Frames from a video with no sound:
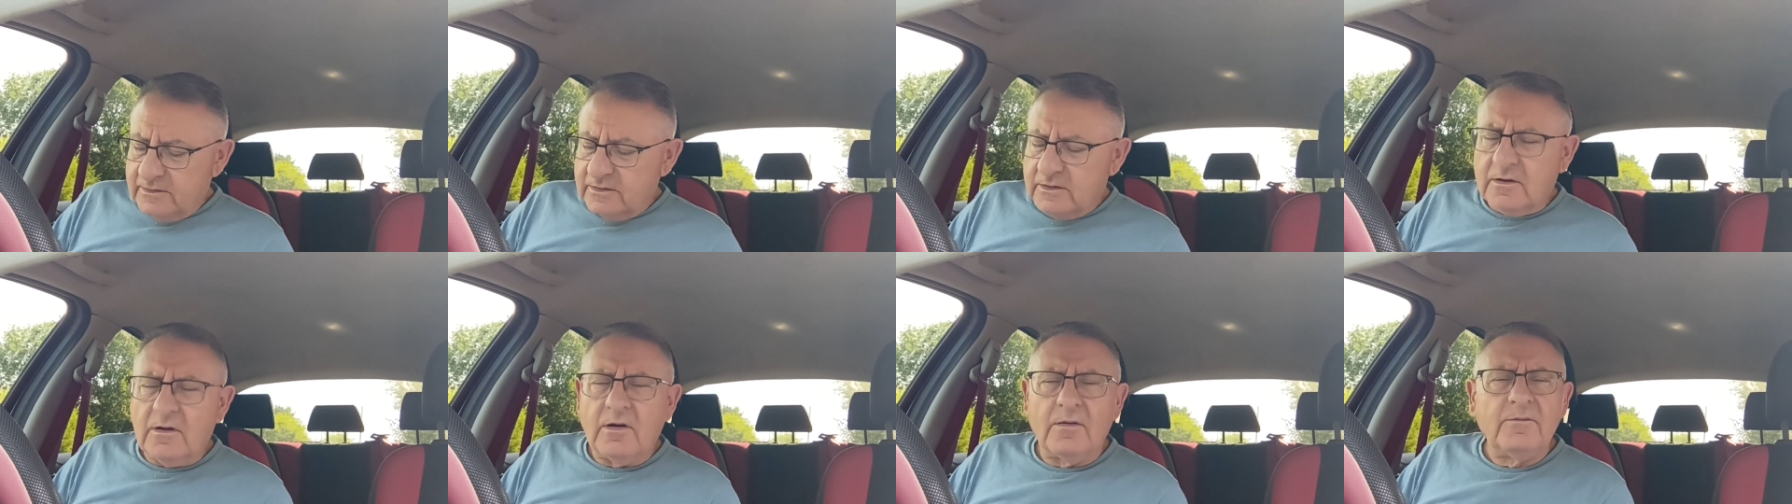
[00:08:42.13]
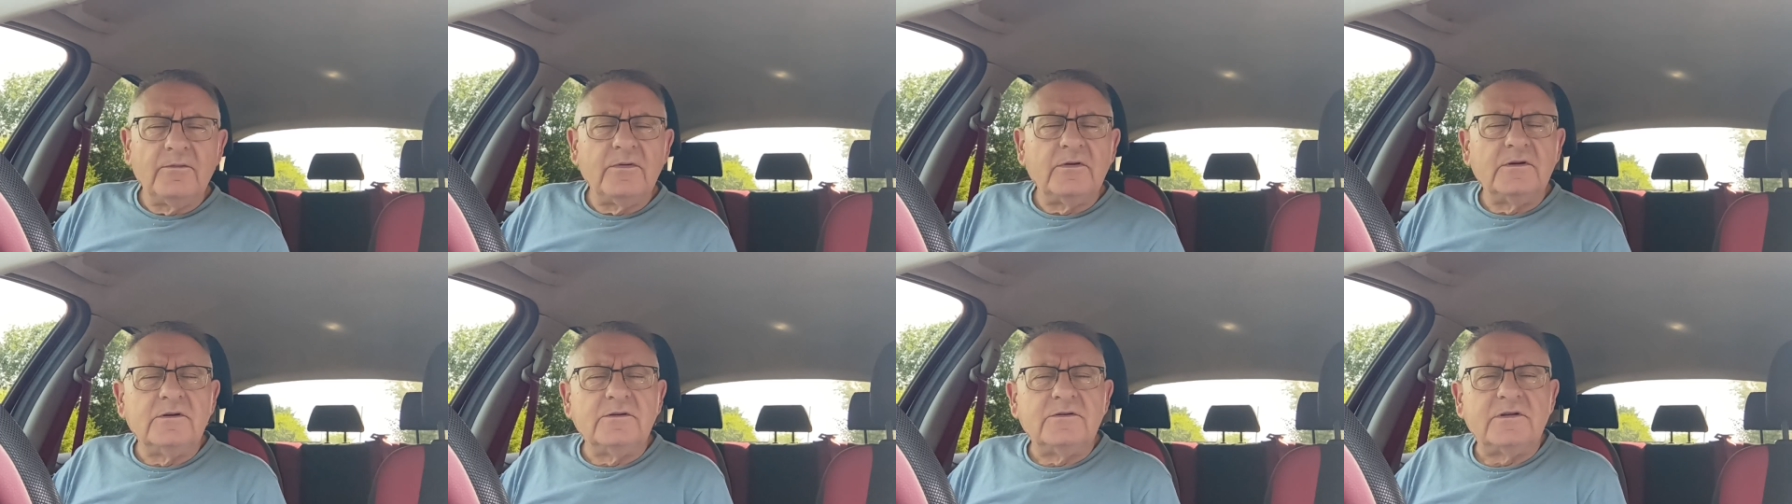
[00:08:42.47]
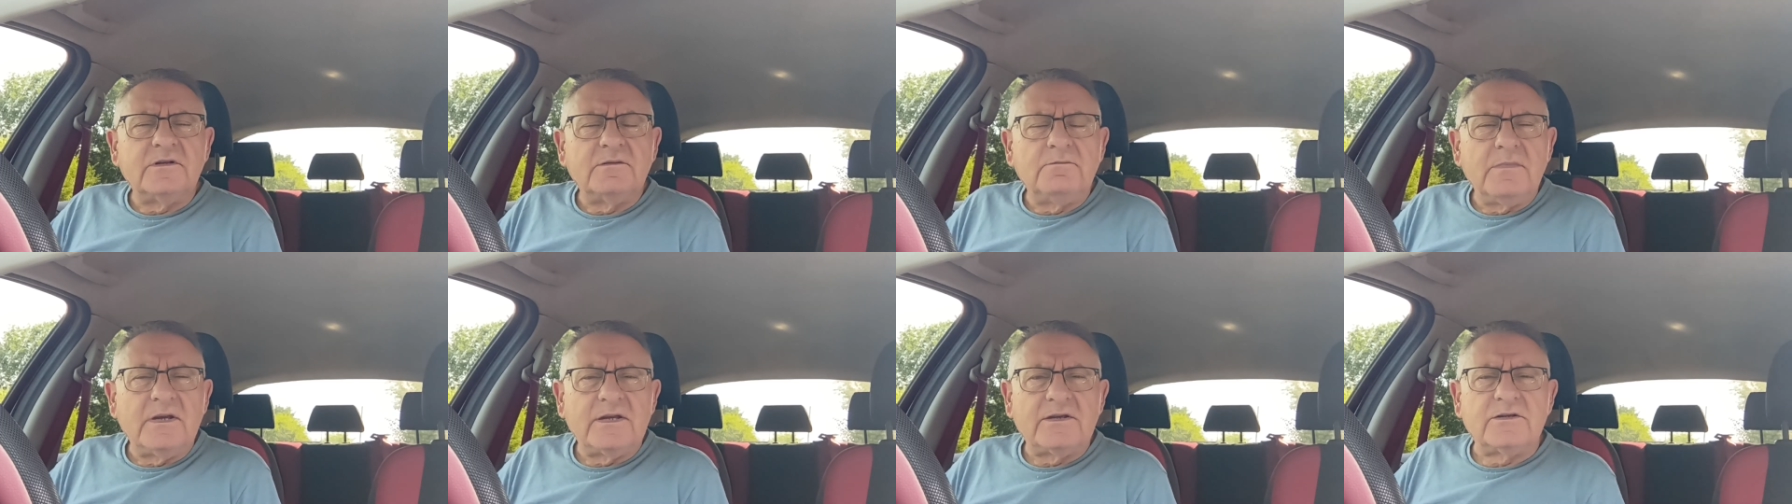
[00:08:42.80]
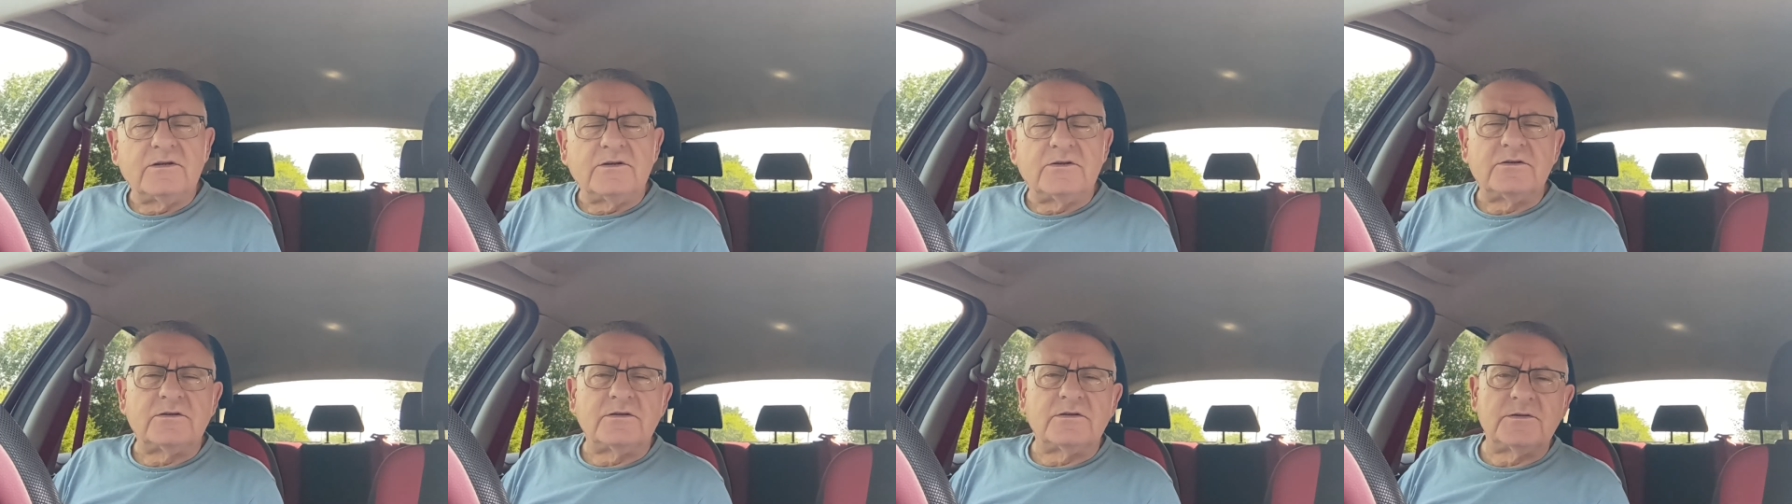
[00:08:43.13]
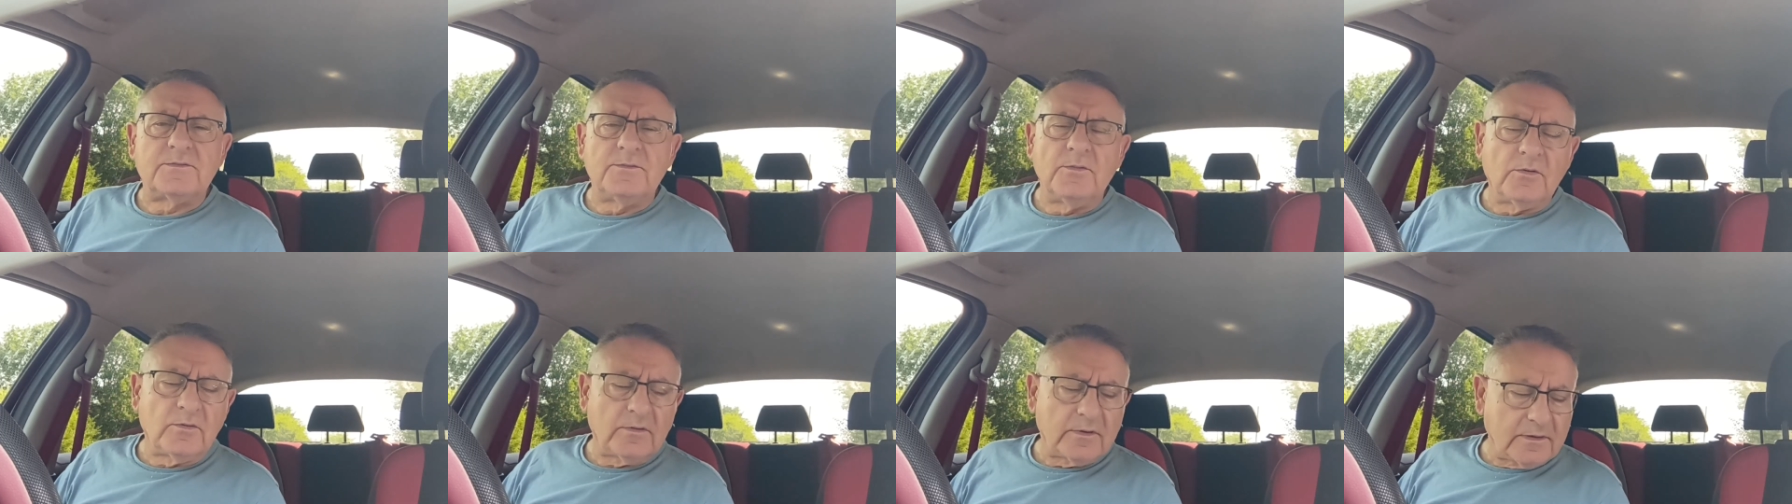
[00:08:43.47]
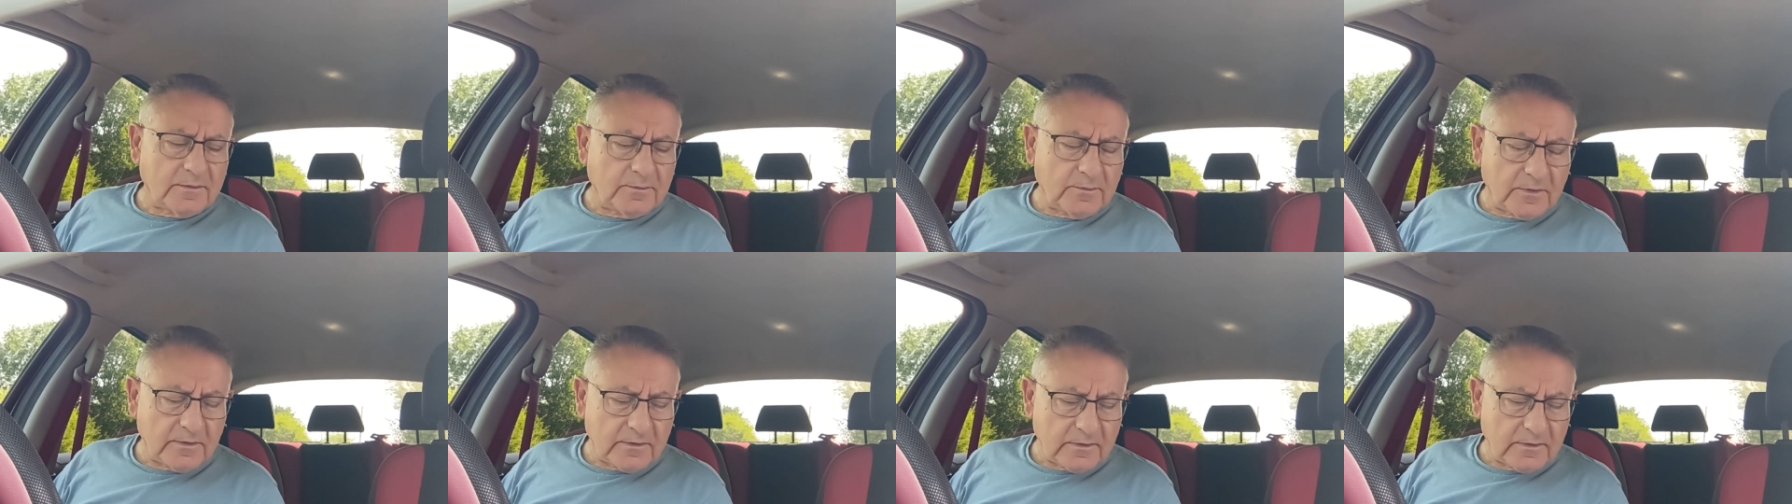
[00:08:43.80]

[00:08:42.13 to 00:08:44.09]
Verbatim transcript: It's a convoluted message this morning,